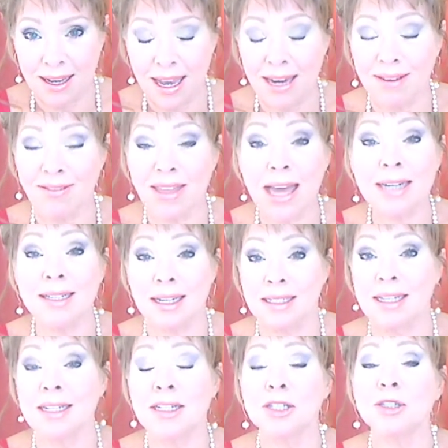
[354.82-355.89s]
And if that
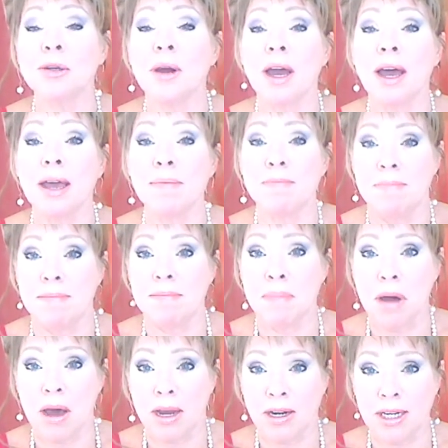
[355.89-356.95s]
doesn't describe
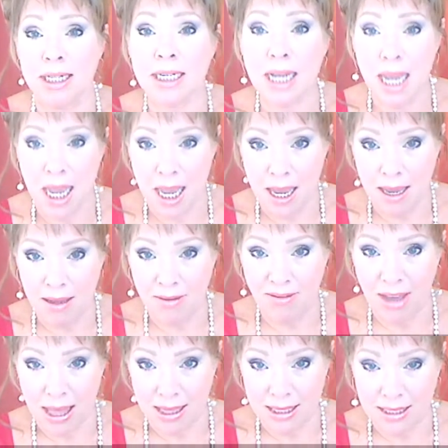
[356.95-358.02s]
modern day
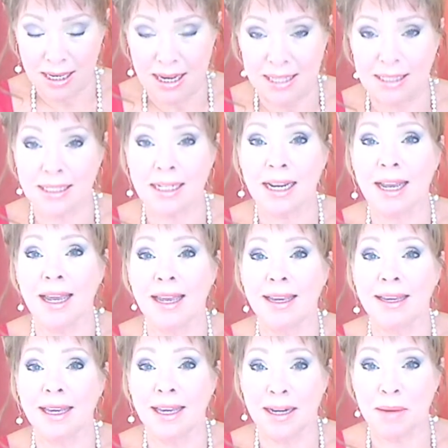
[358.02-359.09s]
Valentine's Day
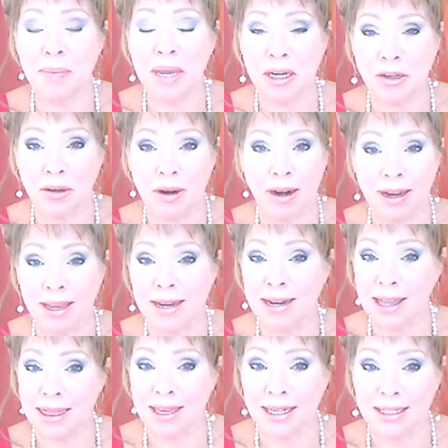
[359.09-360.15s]
in a patriarchy,
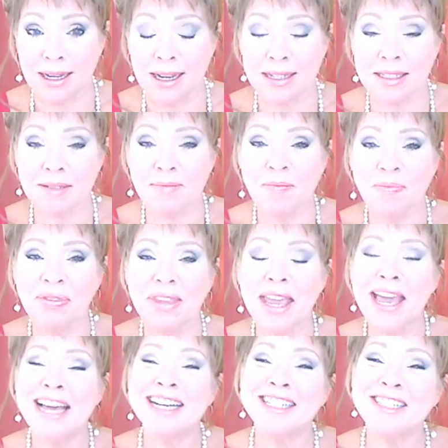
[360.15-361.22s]
nothing does.
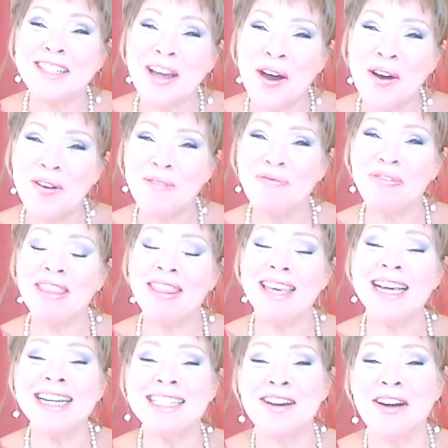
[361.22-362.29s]
So
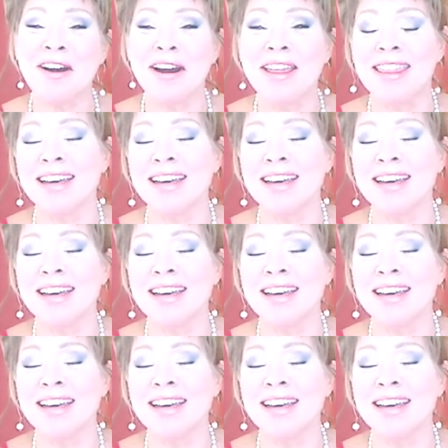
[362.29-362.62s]
these are